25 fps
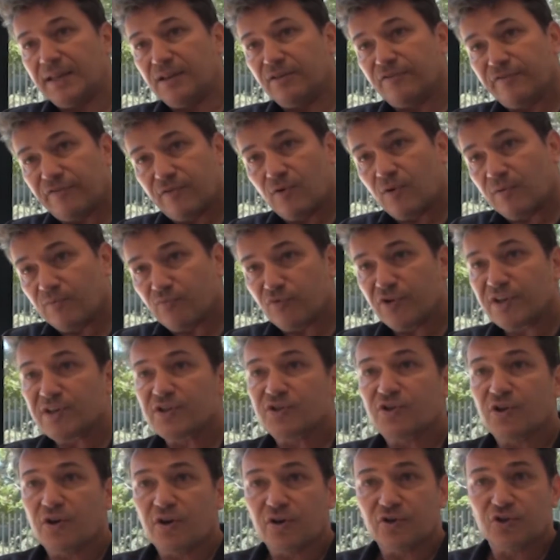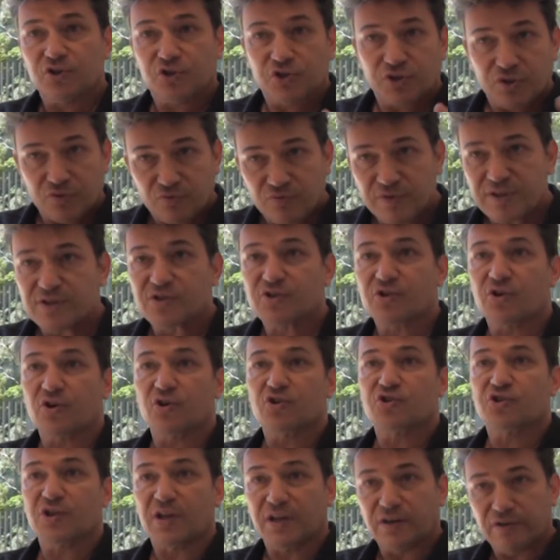inform research,
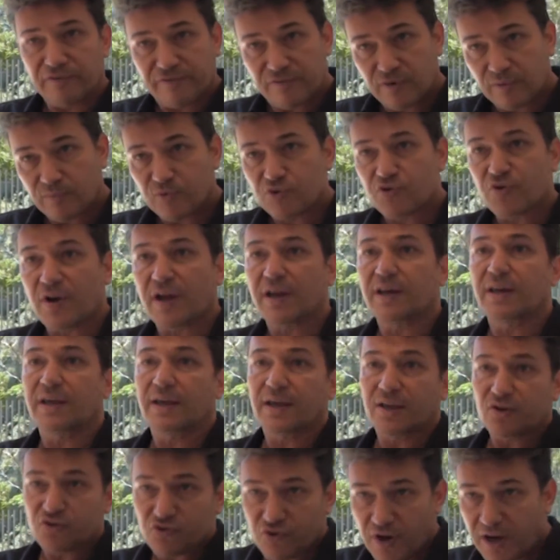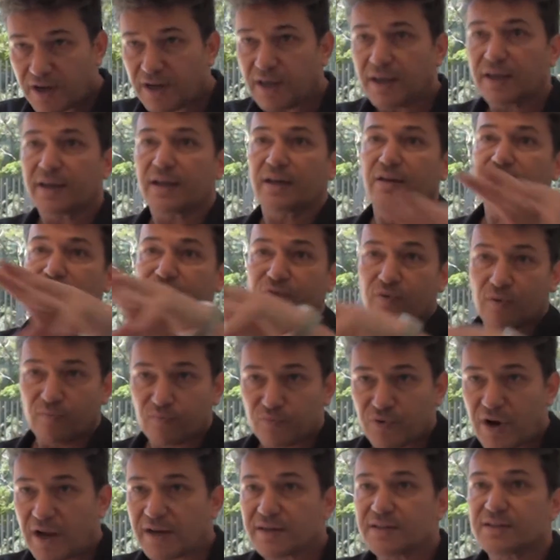research can inform training, and training can inform
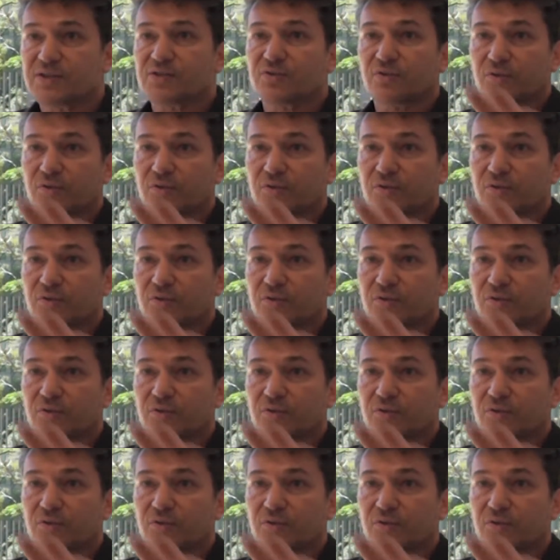practice.